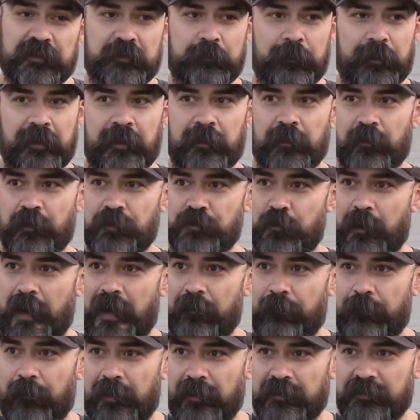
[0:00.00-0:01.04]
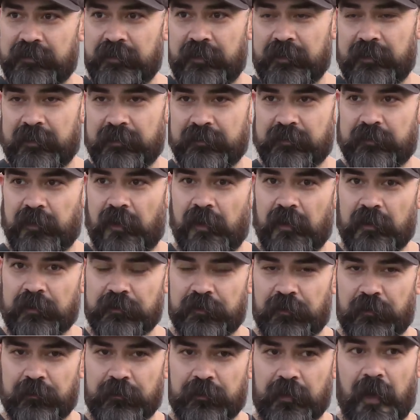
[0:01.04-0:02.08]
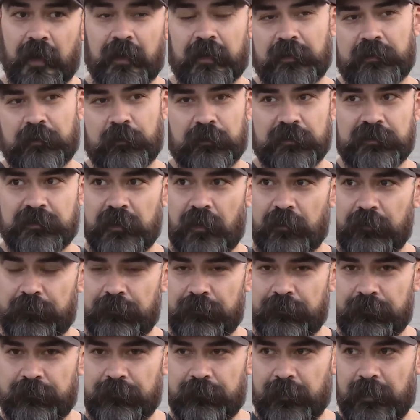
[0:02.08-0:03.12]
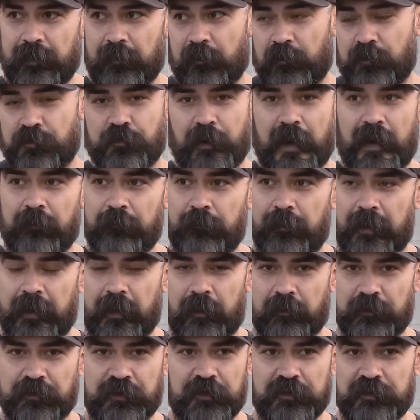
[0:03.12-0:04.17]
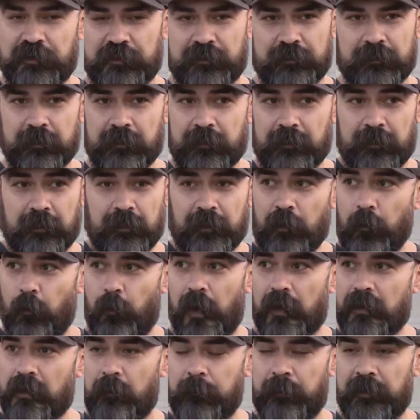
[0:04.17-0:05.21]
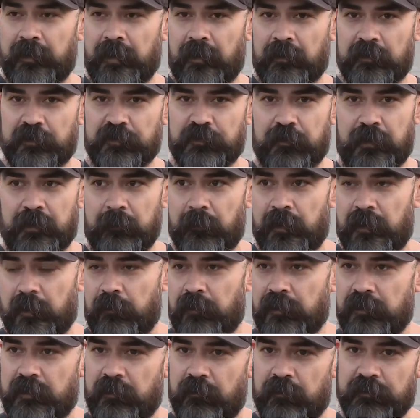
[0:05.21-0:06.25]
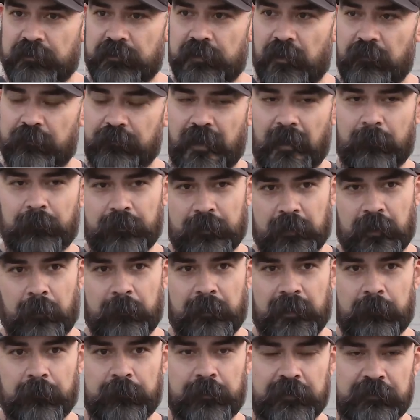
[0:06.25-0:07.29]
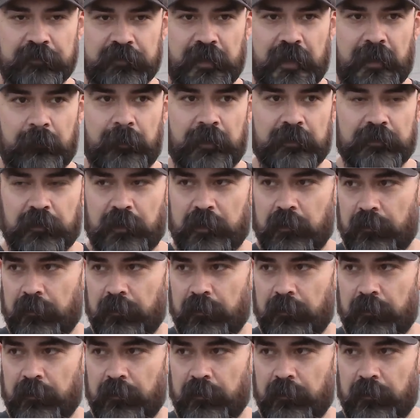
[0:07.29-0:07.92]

spin in her driveway singing songs or talking to herself in her driveway, or she just walk up and down the street muttering to herself. I mean, I mean, I believe she had mental